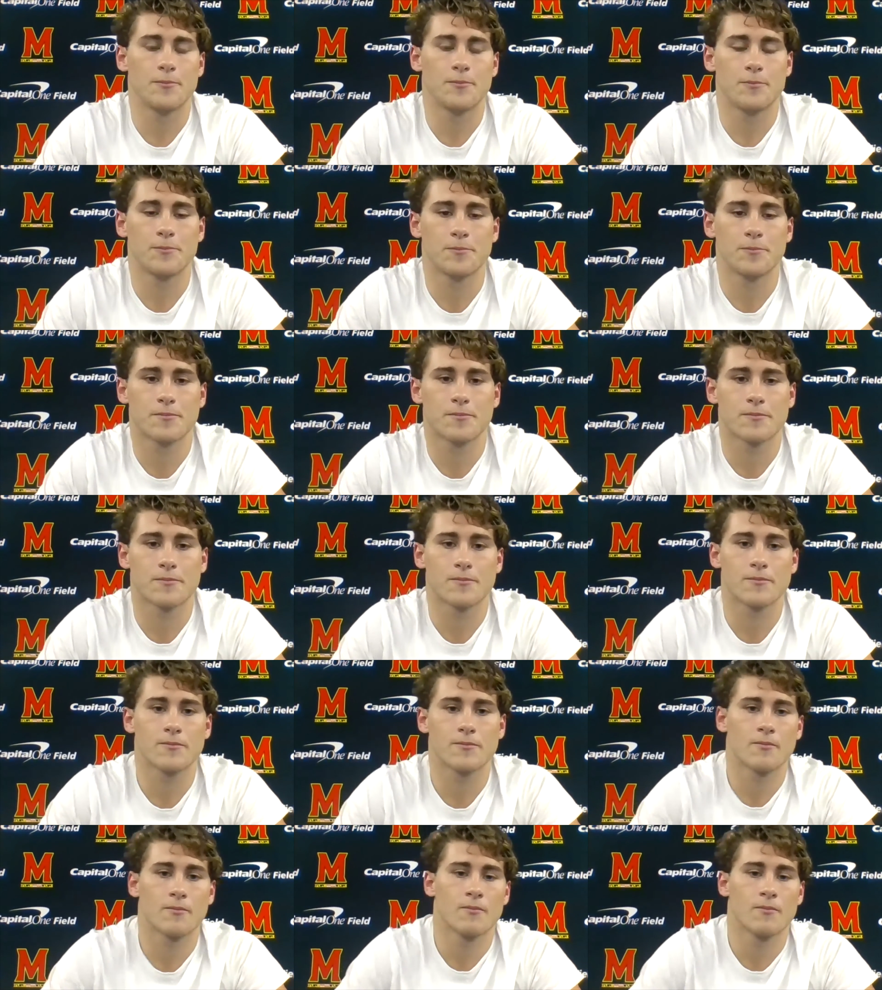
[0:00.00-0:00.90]

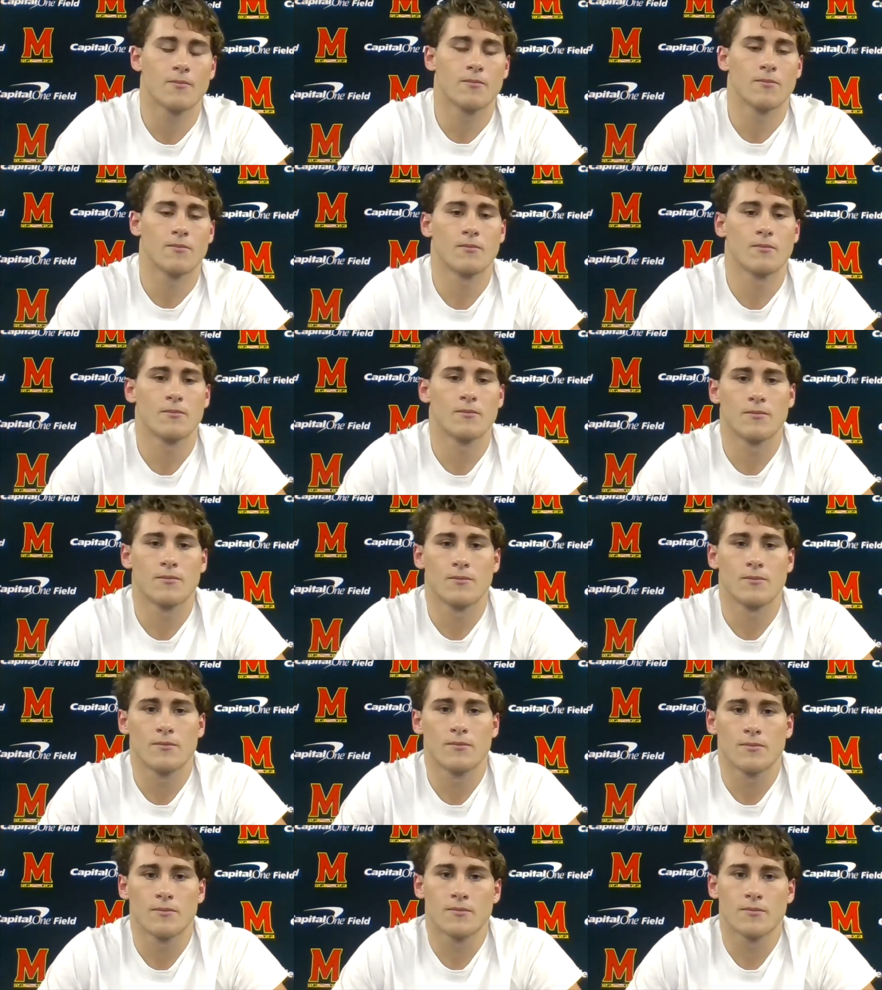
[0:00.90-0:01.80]

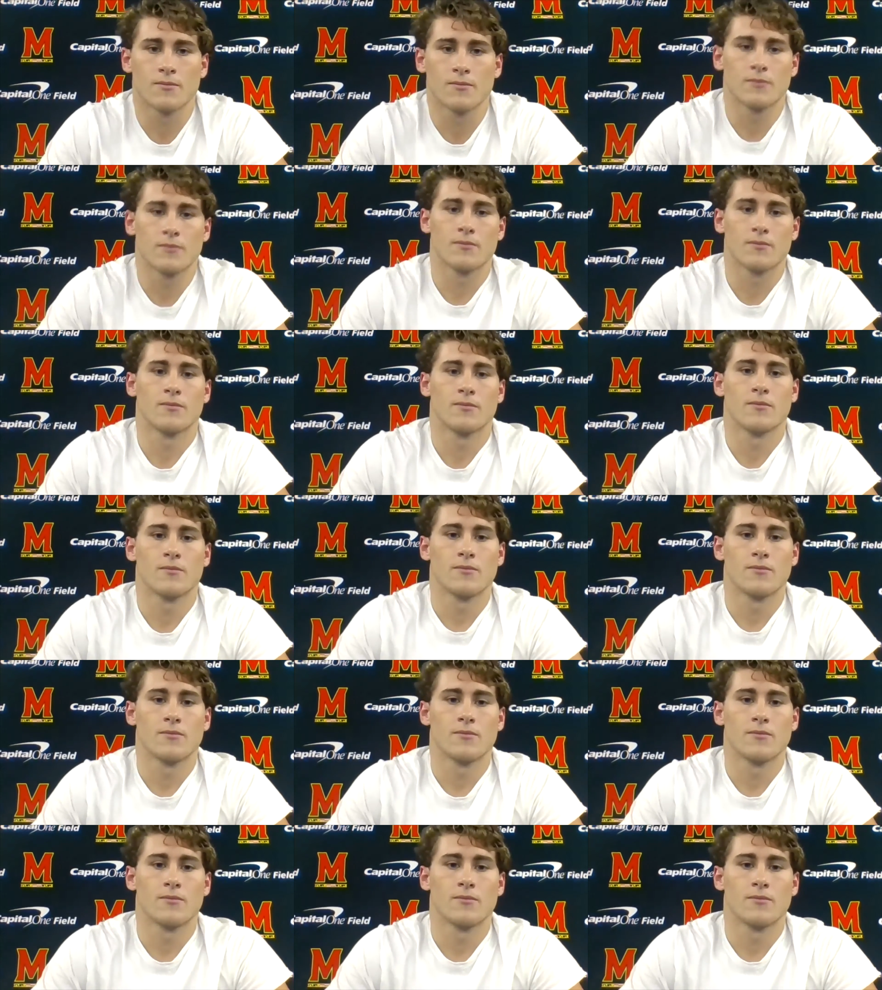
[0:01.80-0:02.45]
No one is speaking in this clip.